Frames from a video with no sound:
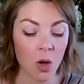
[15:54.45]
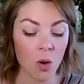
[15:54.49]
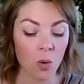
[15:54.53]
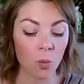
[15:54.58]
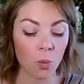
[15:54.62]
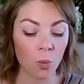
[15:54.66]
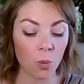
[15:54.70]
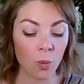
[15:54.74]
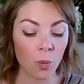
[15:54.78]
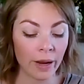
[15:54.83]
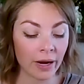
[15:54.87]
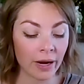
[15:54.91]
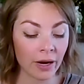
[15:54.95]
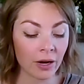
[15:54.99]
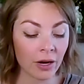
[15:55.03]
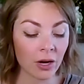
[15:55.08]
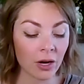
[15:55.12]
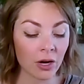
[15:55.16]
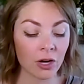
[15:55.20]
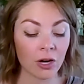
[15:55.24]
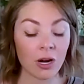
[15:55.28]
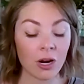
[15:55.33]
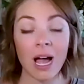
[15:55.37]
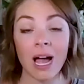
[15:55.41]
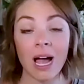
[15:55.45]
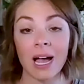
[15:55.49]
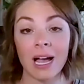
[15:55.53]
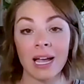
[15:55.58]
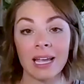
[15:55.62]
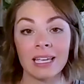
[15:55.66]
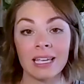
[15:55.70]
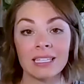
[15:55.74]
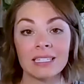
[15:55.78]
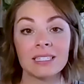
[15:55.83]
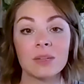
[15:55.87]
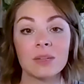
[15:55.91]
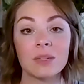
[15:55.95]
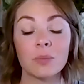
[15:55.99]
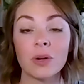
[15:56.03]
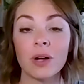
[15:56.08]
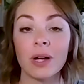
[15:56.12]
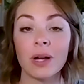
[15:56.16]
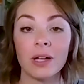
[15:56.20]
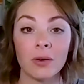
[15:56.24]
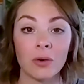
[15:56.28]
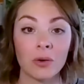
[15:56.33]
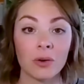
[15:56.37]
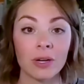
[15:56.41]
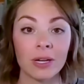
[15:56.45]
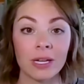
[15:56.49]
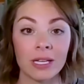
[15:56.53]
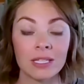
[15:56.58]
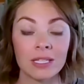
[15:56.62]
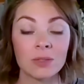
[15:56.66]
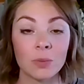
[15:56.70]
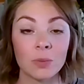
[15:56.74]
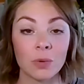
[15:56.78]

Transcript: where her highest priorities